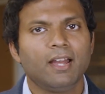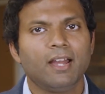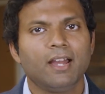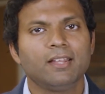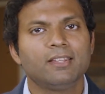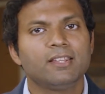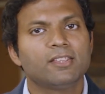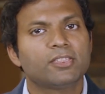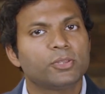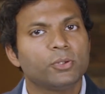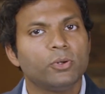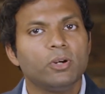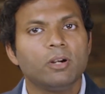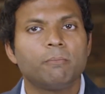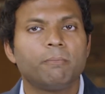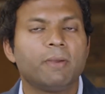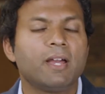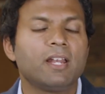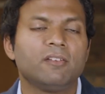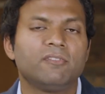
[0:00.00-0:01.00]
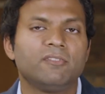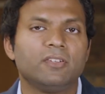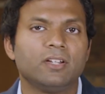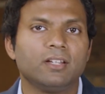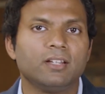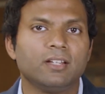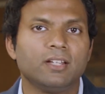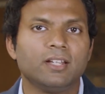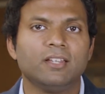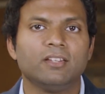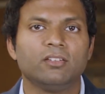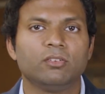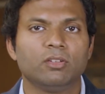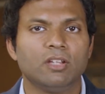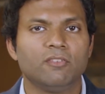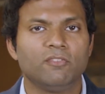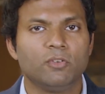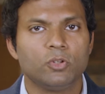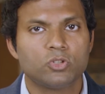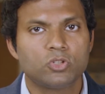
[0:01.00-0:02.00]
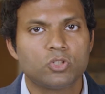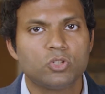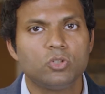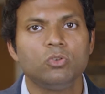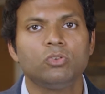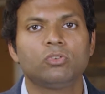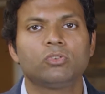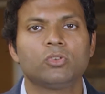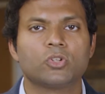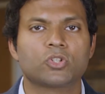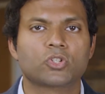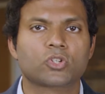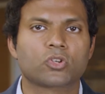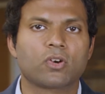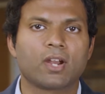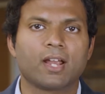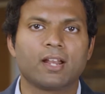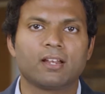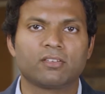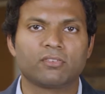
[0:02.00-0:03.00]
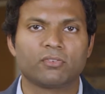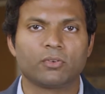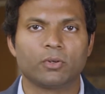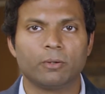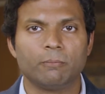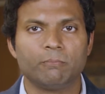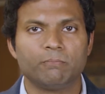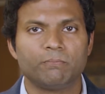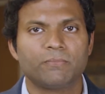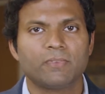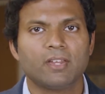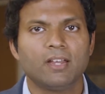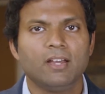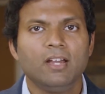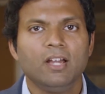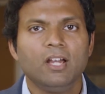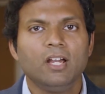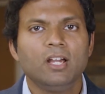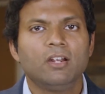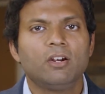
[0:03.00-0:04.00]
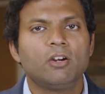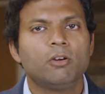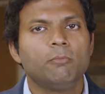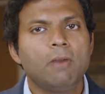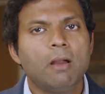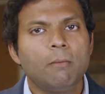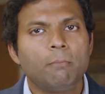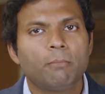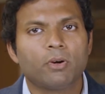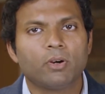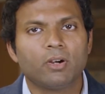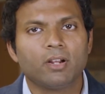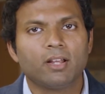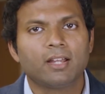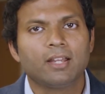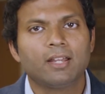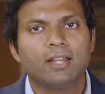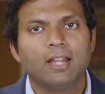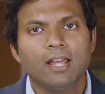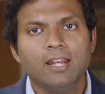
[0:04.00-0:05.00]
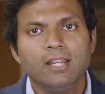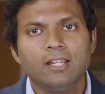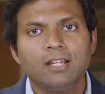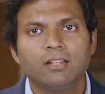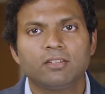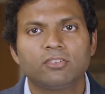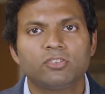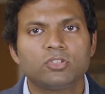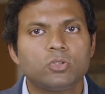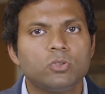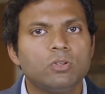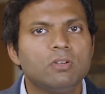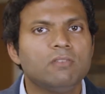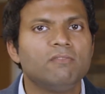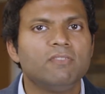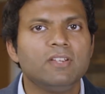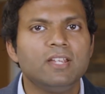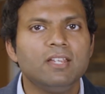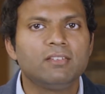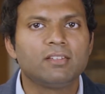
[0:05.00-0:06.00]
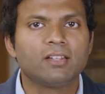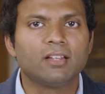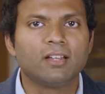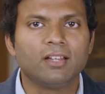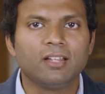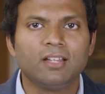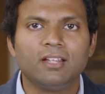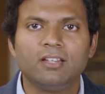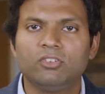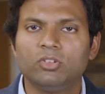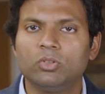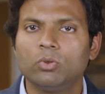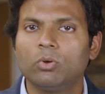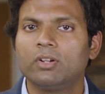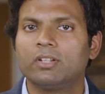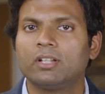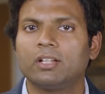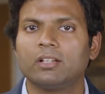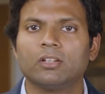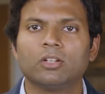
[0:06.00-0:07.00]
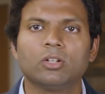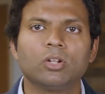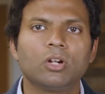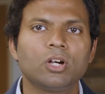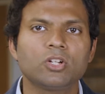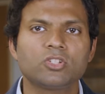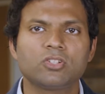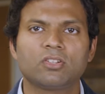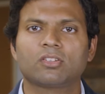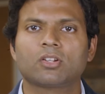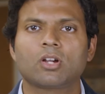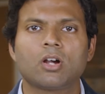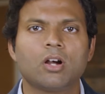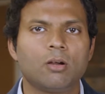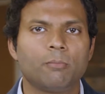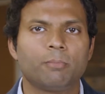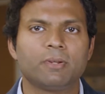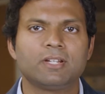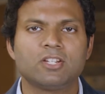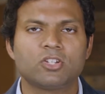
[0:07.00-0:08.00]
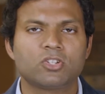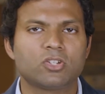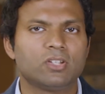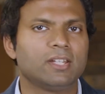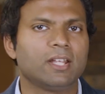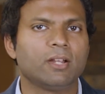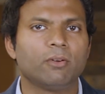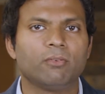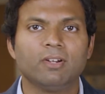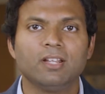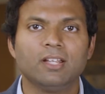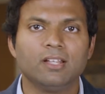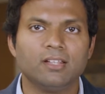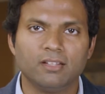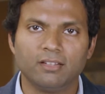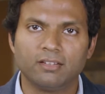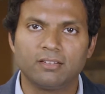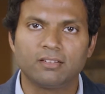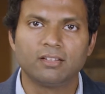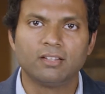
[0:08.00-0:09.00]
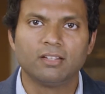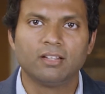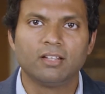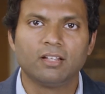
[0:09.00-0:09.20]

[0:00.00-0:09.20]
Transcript: And the third benefit is if you choose to transfer. Remember, getting a student visa is you're in the largest competition there is.